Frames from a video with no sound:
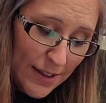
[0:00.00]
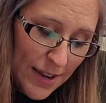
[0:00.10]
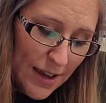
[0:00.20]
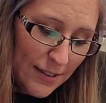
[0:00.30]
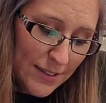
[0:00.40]

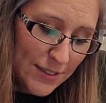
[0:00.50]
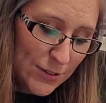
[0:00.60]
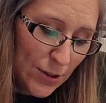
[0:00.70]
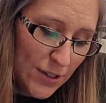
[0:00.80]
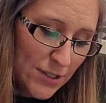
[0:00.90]
Alice
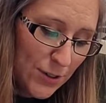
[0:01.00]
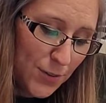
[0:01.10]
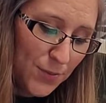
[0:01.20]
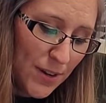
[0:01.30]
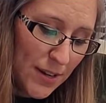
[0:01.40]
started to her
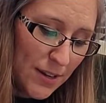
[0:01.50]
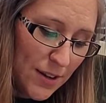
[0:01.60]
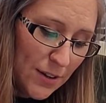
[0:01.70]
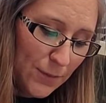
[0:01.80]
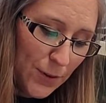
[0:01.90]
feet,
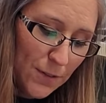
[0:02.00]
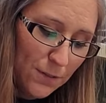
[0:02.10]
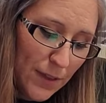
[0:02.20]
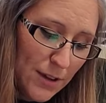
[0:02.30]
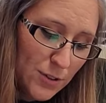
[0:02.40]
for it
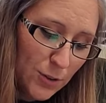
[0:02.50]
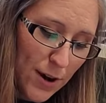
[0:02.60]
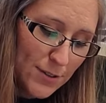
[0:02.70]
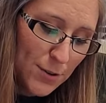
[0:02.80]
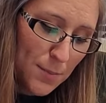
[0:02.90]
flashed
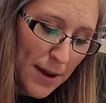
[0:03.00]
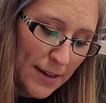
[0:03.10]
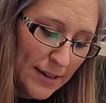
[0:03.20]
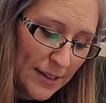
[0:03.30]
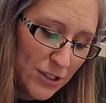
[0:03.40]
across her
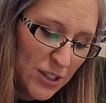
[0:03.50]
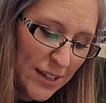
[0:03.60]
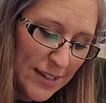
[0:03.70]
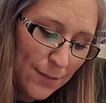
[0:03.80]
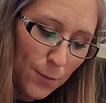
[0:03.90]
mind that she
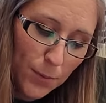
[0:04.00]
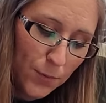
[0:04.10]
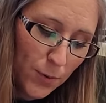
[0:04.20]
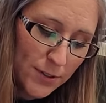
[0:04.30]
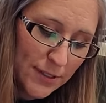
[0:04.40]
had never
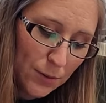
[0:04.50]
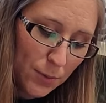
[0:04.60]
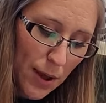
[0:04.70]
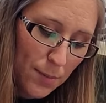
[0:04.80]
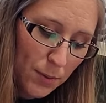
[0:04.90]
before seen a
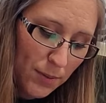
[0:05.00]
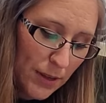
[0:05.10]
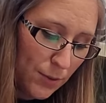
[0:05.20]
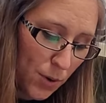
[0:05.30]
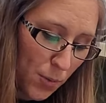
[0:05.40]
rabbit with
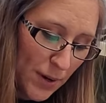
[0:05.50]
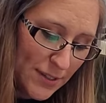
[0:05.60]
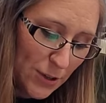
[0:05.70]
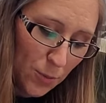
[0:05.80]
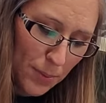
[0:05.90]
either a
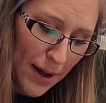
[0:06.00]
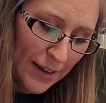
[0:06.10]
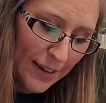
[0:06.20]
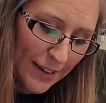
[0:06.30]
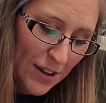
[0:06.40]
waistcoat
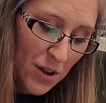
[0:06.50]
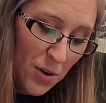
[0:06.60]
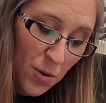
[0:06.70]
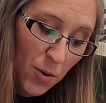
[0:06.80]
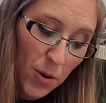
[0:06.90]
pocket
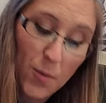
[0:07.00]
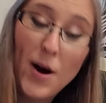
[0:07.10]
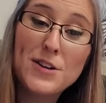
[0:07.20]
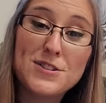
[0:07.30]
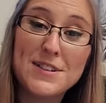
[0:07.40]
or a
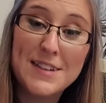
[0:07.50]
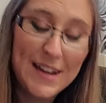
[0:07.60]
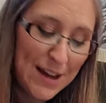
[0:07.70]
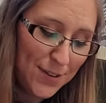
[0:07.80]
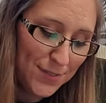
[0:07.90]
watch to
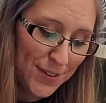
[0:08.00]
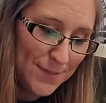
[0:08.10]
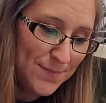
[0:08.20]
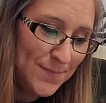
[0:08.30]
take out of it.